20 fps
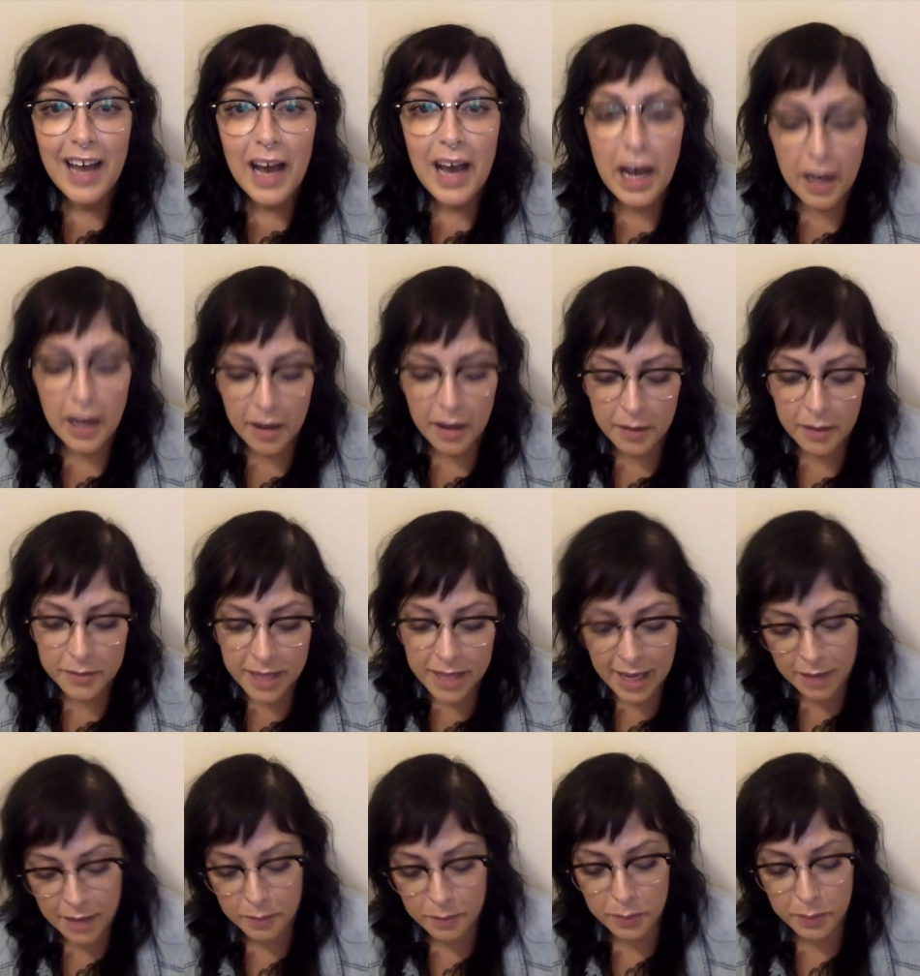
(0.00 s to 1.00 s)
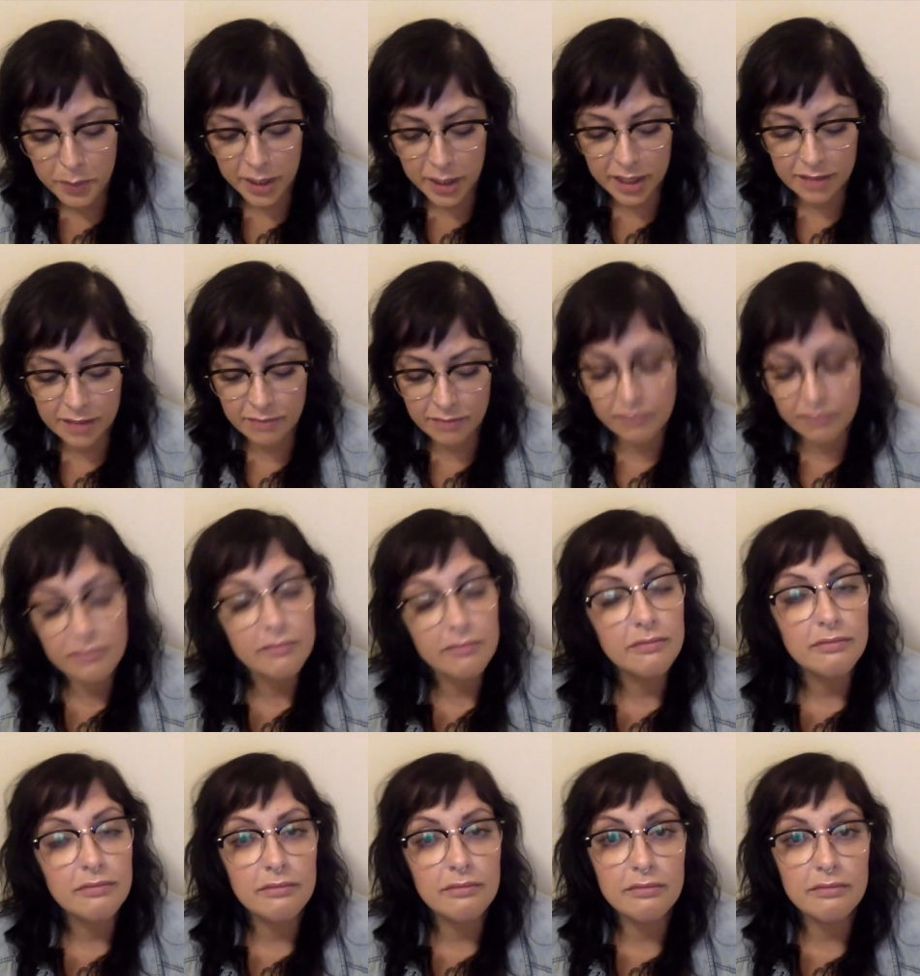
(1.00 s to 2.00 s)
Um, yeah, but
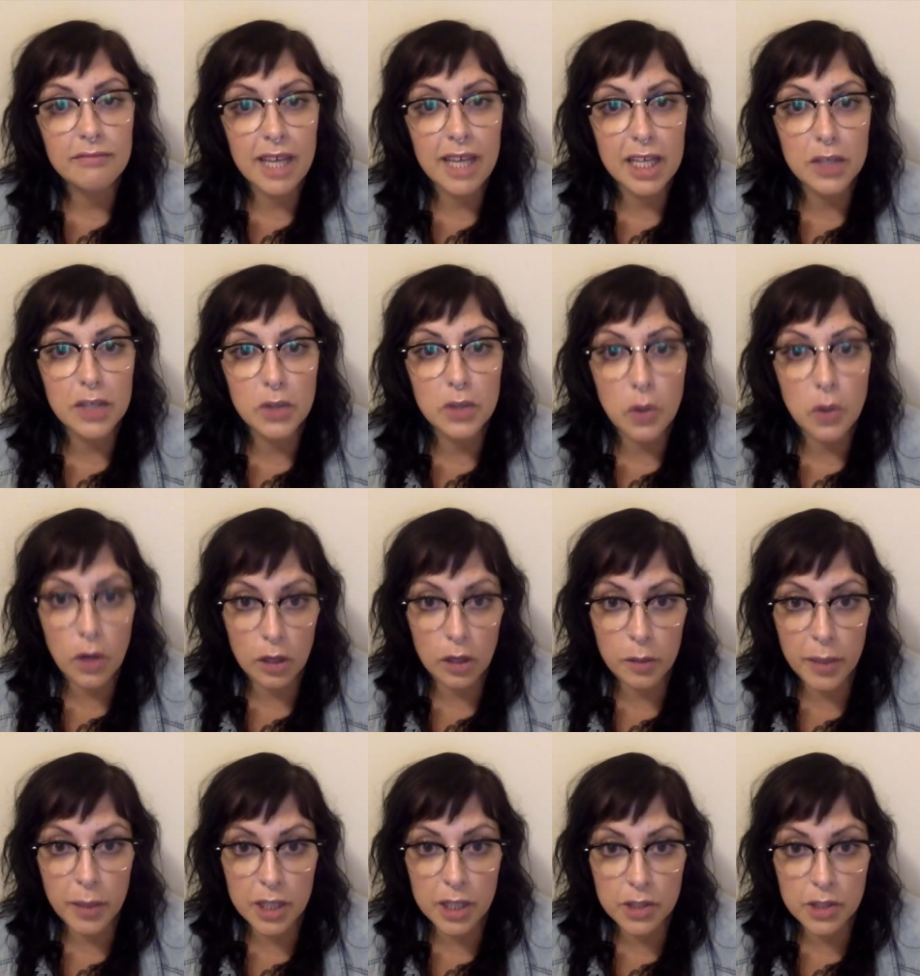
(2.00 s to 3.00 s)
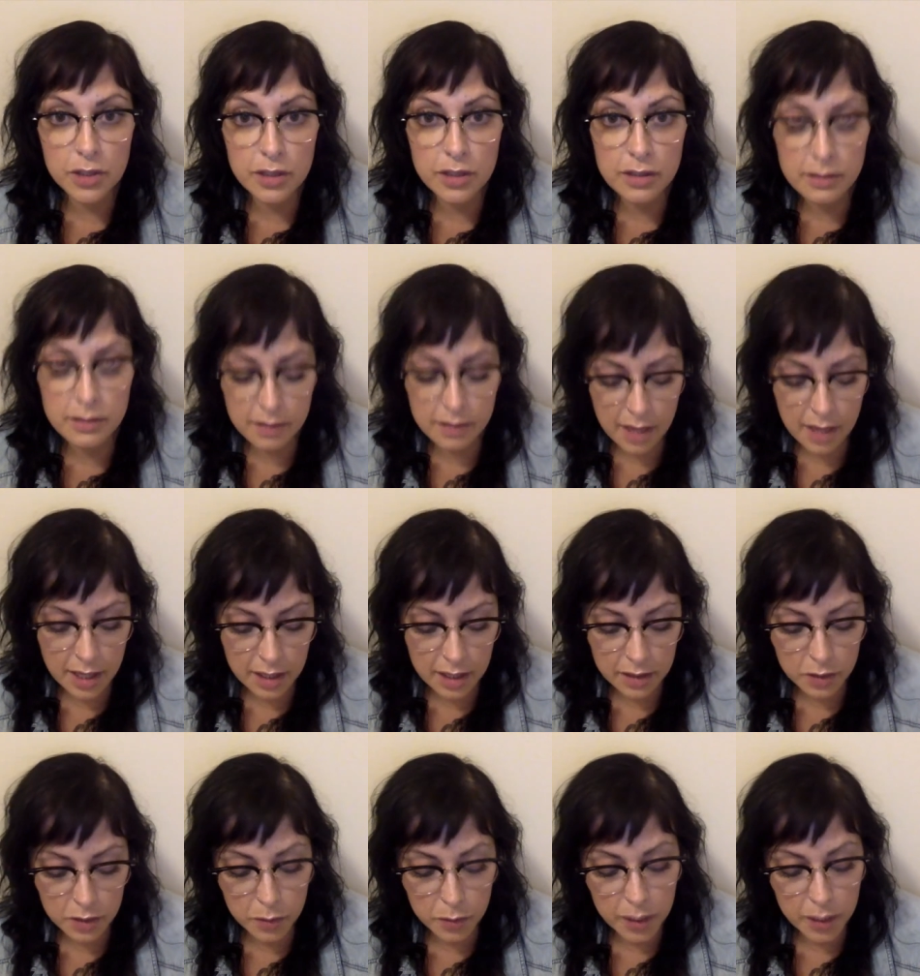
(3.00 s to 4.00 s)
thank you to all our patrons
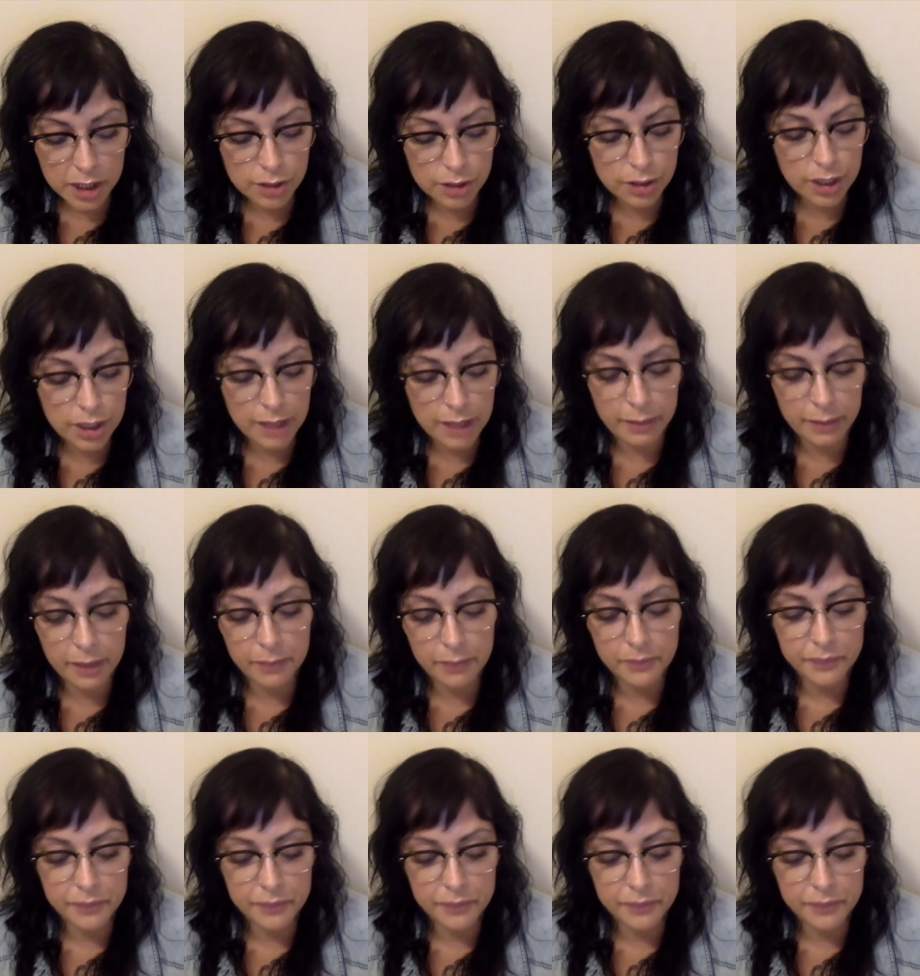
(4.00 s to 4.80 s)
and new patron, Jamie.